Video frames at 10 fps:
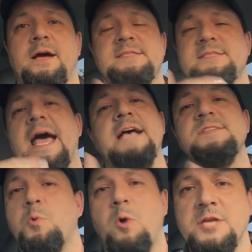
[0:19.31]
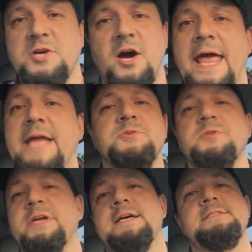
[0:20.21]
Sasquatch on
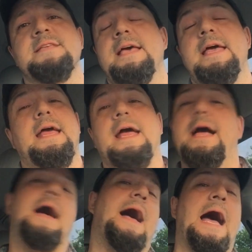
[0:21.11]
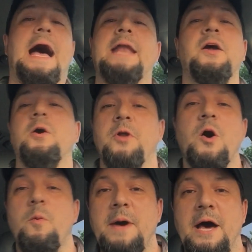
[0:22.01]
angel dust, I don't
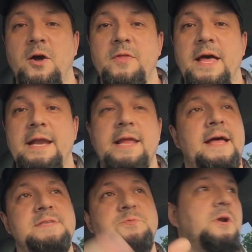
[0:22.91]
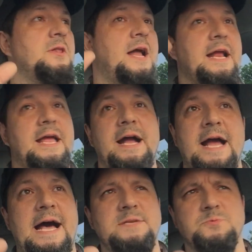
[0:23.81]
know about all that. And that's what a lot of gun
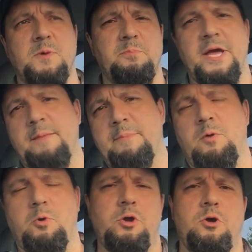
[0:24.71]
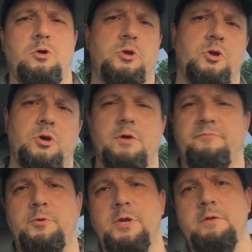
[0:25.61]
guys will complain about. Well, you
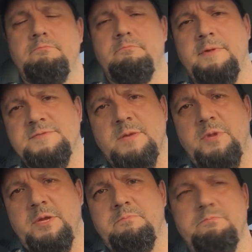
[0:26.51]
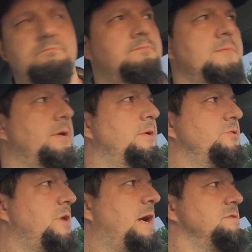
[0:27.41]
know, if somebody
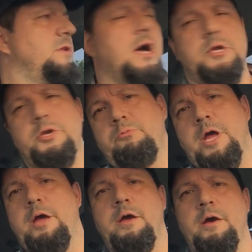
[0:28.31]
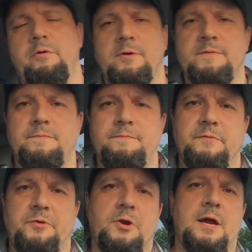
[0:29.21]
tries to knock you down, or
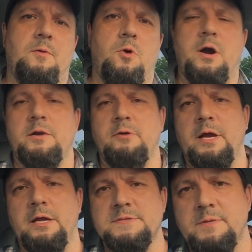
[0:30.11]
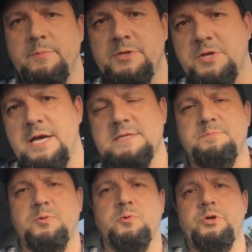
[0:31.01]
if you're out walking around and somebody tries
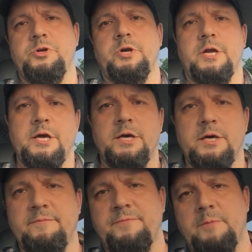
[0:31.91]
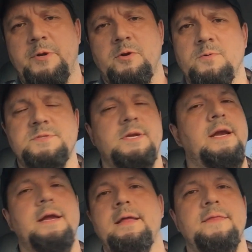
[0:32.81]
to pull your gun from your holster,
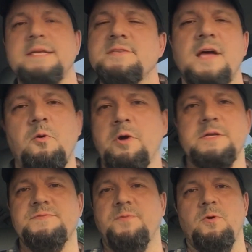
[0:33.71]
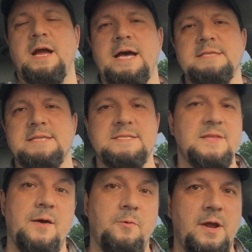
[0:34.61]
that's not what it's for, guys.
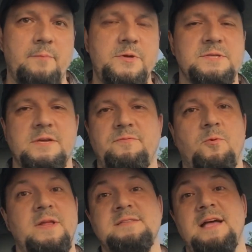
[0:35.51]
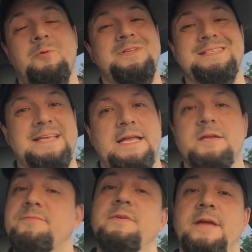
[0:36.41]
That's not what I'm using it for. That's not what it's
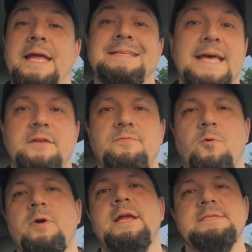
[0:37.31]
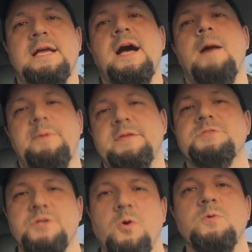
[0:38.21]
intended for. It is a
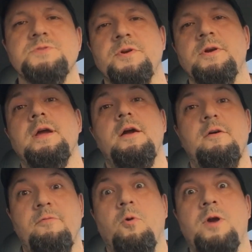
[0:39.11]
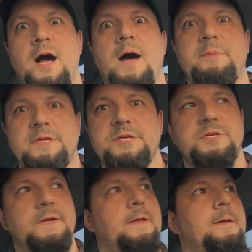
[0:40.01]
competition holster for
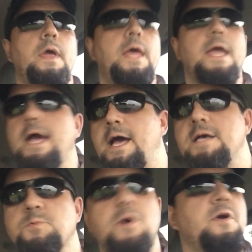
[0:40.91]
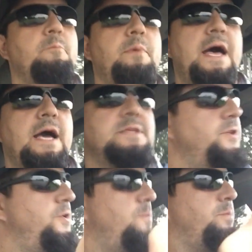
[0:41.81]
competition. Hey guys, welcome back
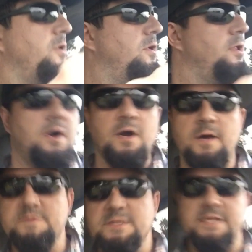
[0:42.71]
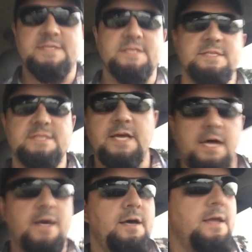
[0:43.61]
to PoleArms. This is
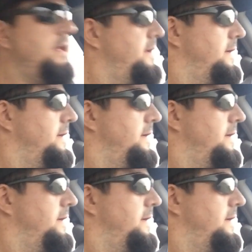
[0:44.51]
Doug.